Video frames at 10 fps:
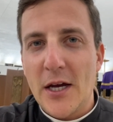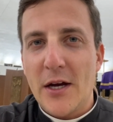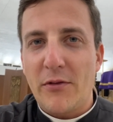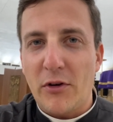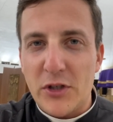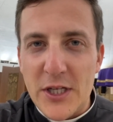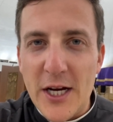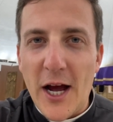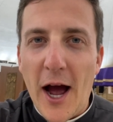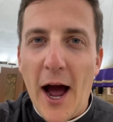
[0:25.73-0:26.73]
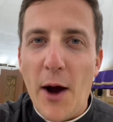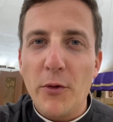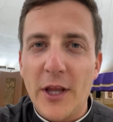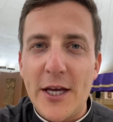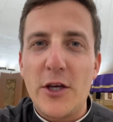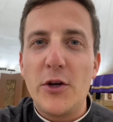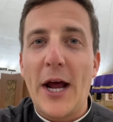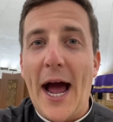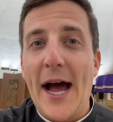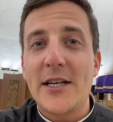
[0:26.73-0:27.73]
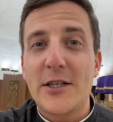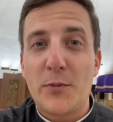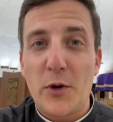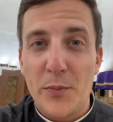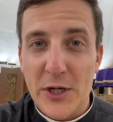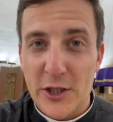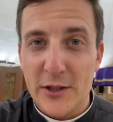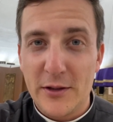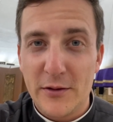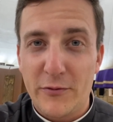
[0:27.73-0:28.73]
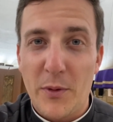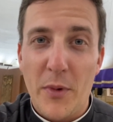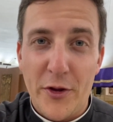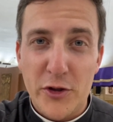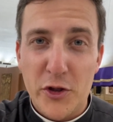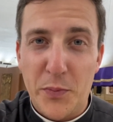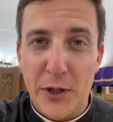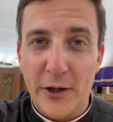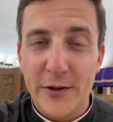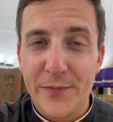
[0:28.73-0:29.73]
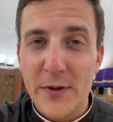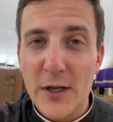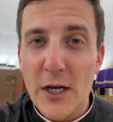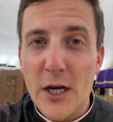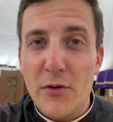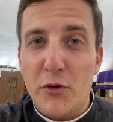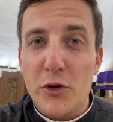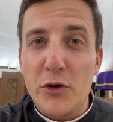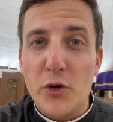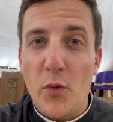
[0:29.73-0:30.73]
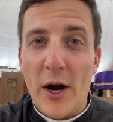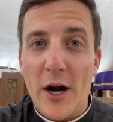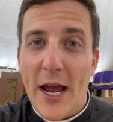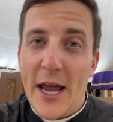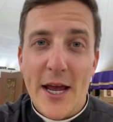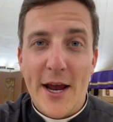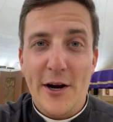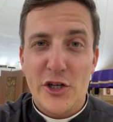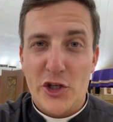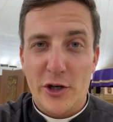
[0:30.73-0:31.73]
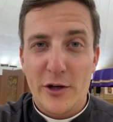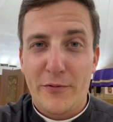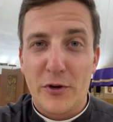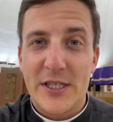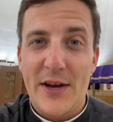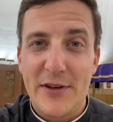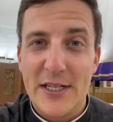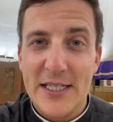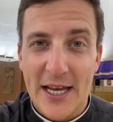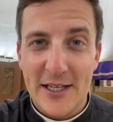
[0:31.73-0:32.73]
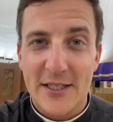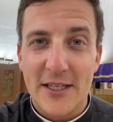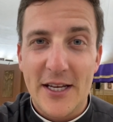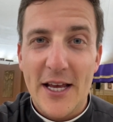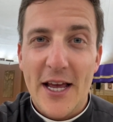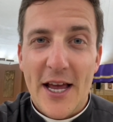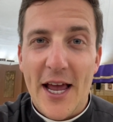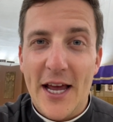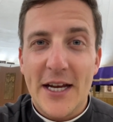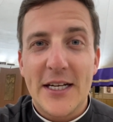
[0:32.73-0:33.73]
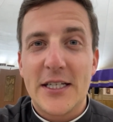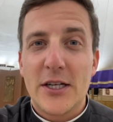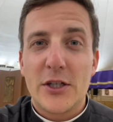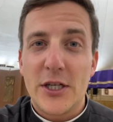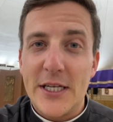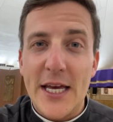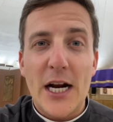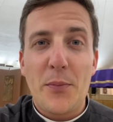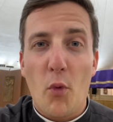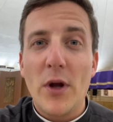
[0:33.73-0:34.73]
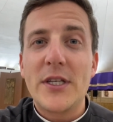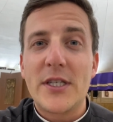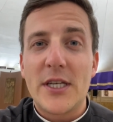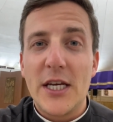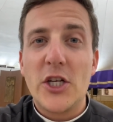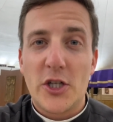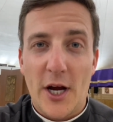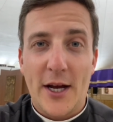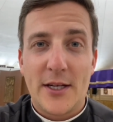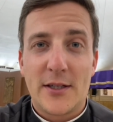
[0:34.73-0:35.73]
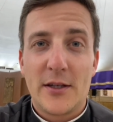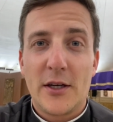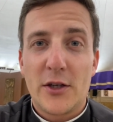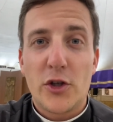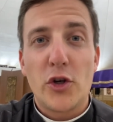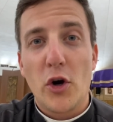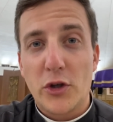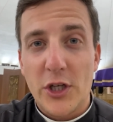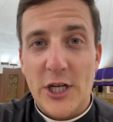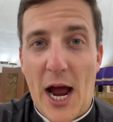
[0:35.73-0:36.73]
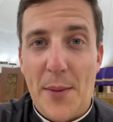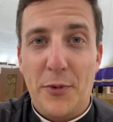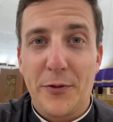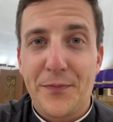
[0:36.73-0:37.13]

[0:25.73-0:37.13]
"Faustina, I would like you to ask permission from Mother Superior for you to wear a hair shirt for 7 days and to get up once each night to go to the chapel."